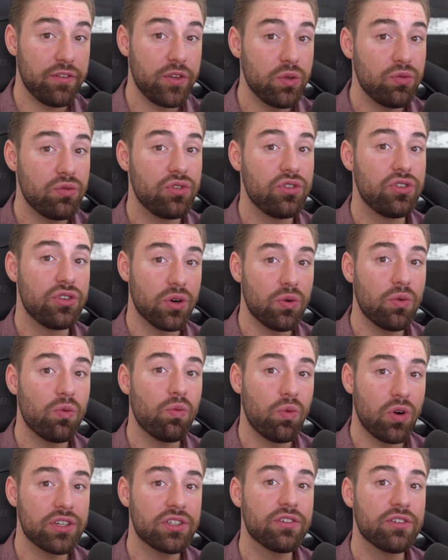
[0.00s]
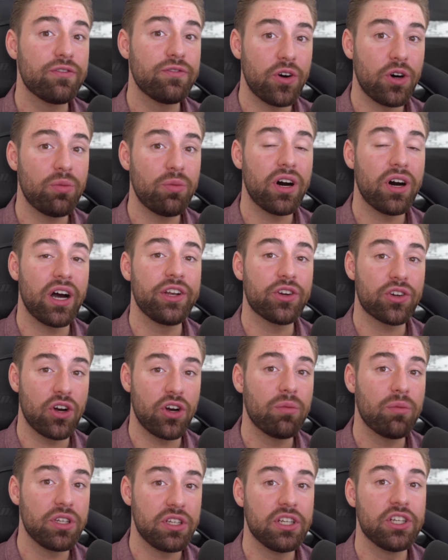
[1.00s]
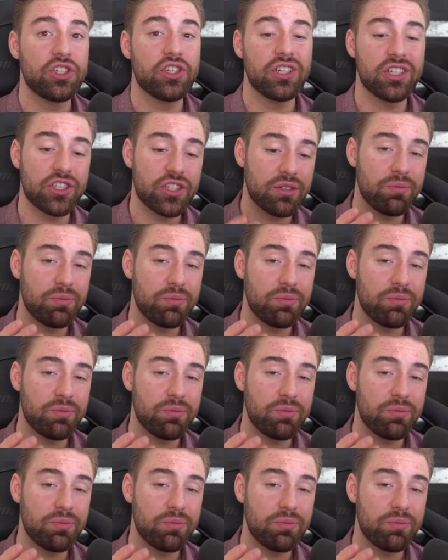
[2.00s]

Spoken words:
And if you don't want to fall behind your competition,